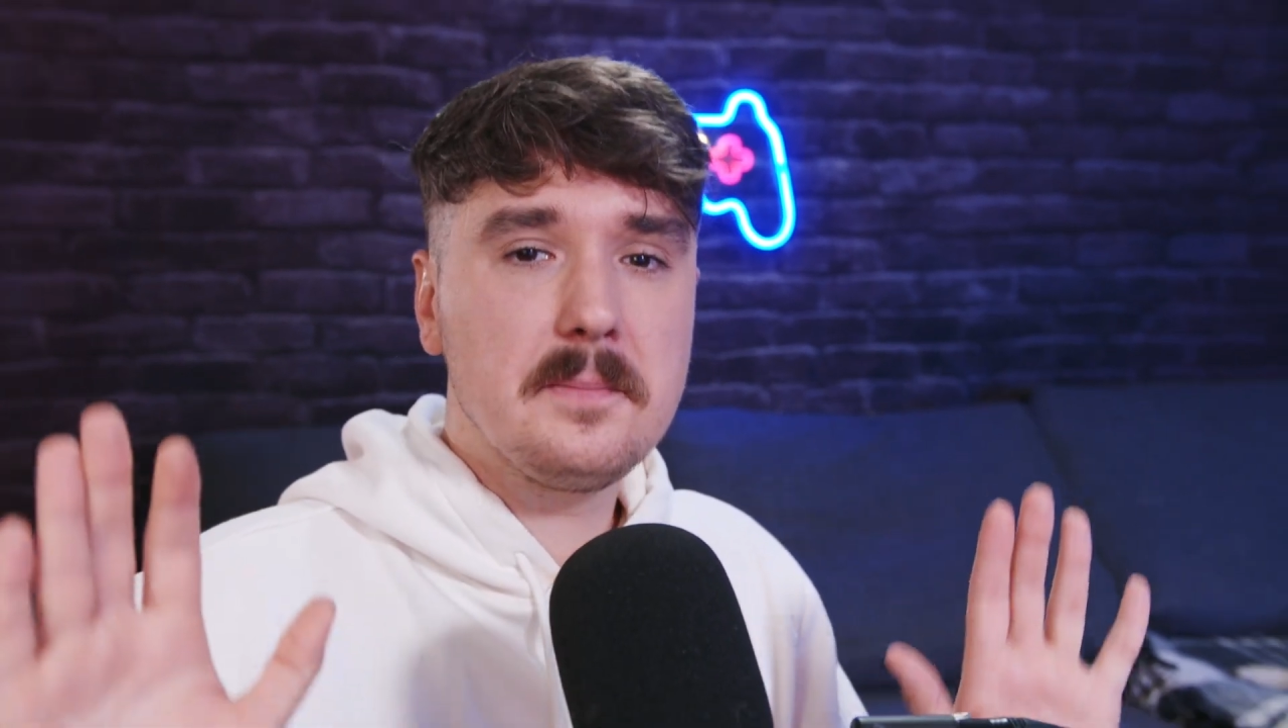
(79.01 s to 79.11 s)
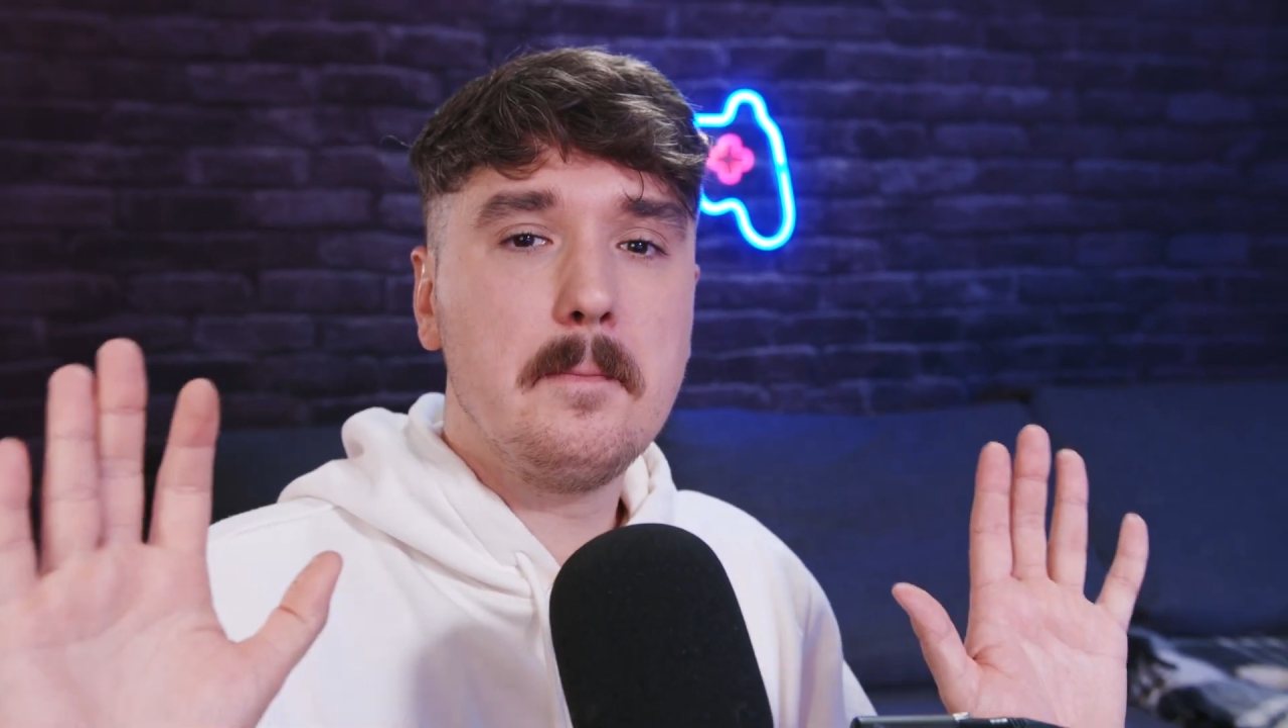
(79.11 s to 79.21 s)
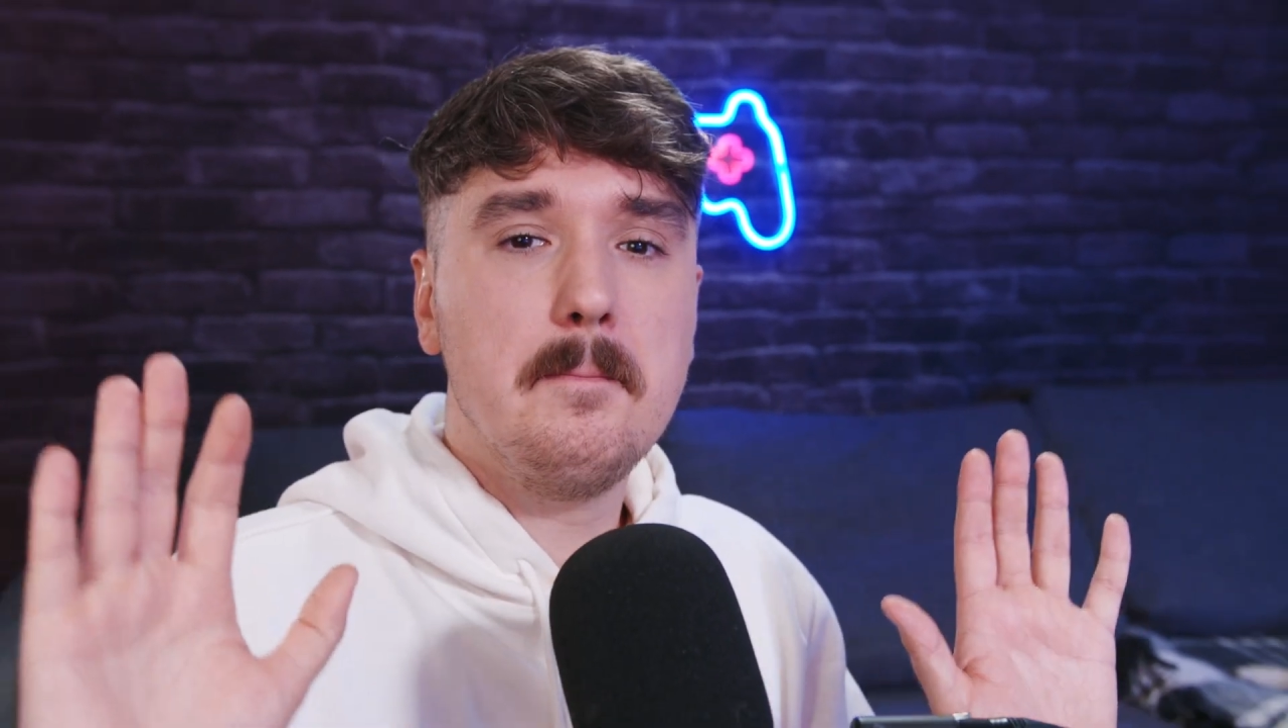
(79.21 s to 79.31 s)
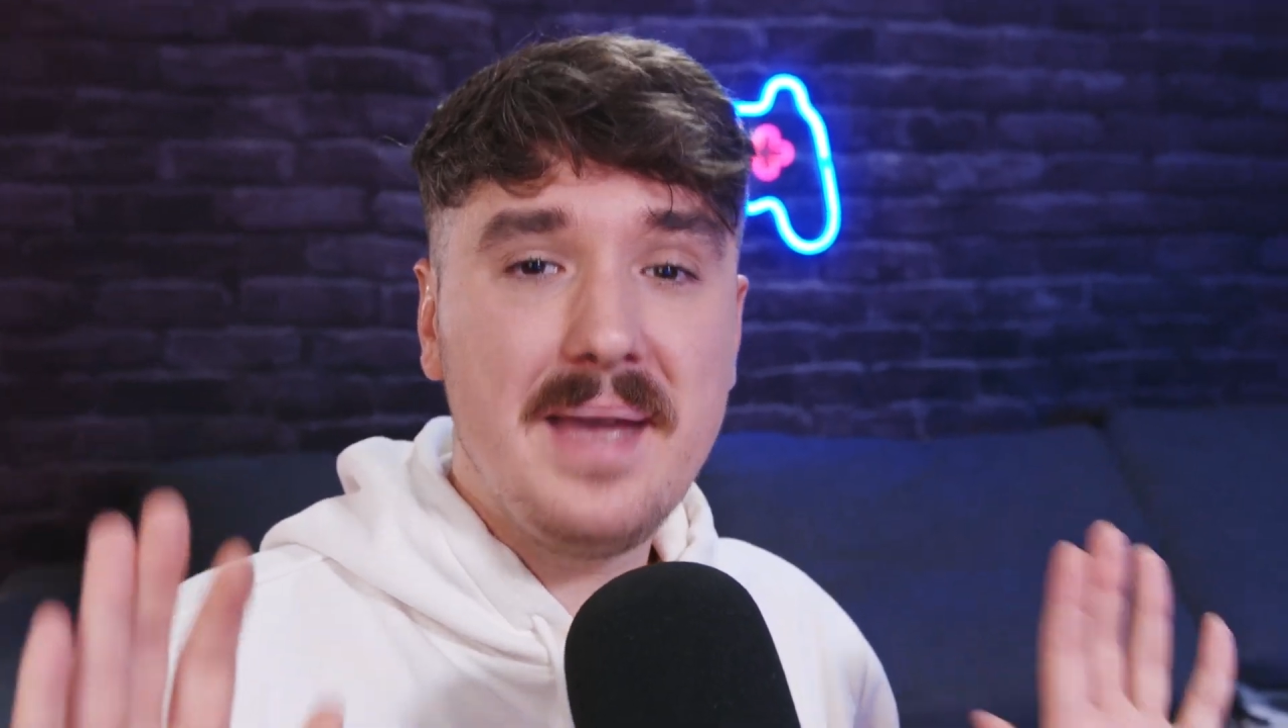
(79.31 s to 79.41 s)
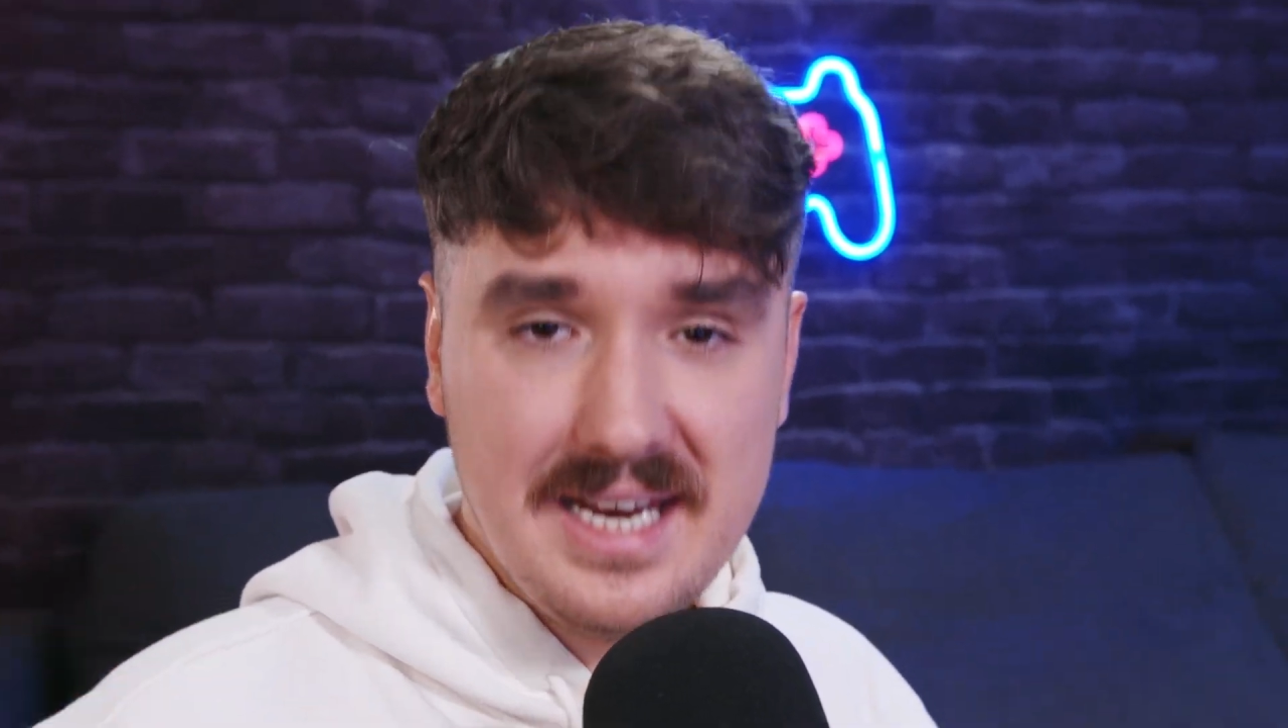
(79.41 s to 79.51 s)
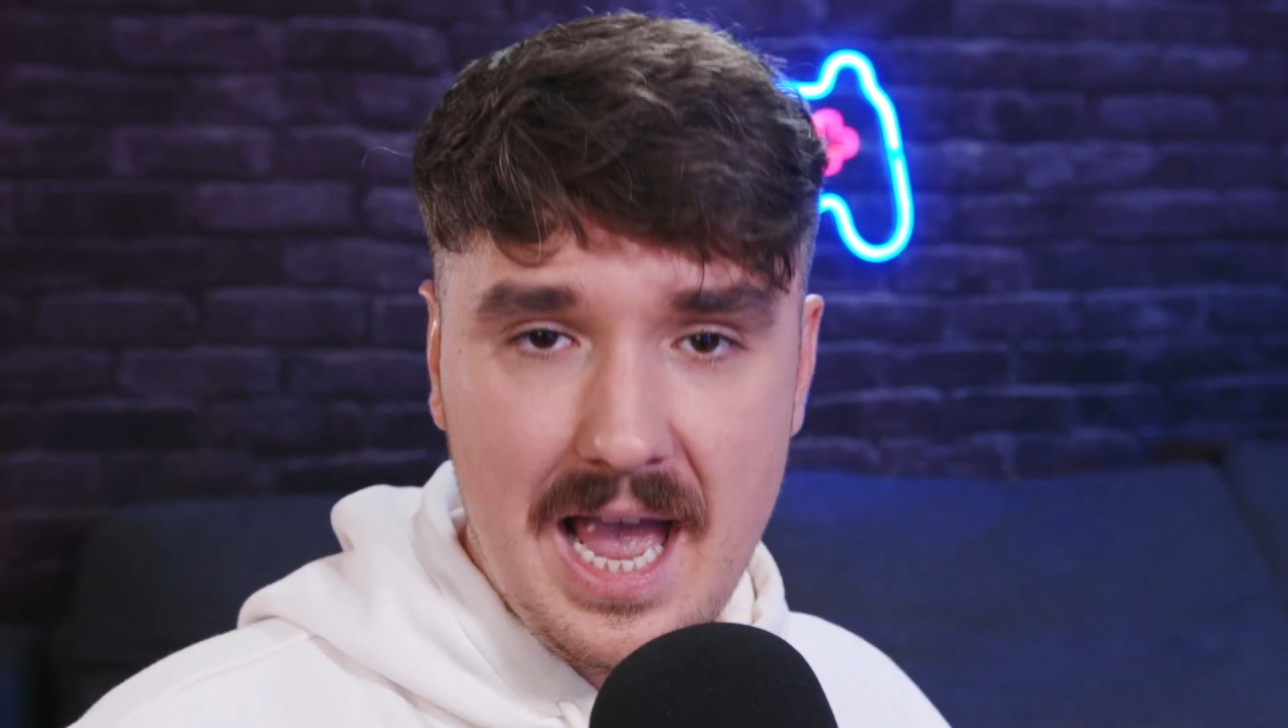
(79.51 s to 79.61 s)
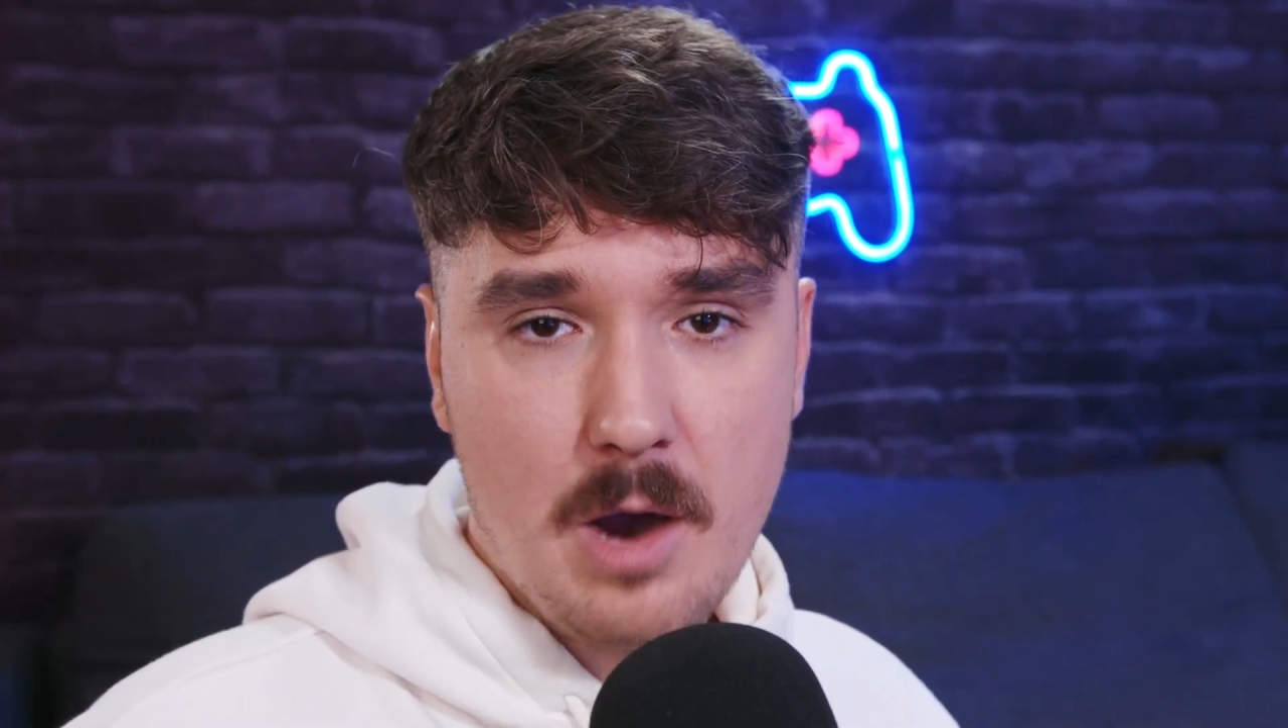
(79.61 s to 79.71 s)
many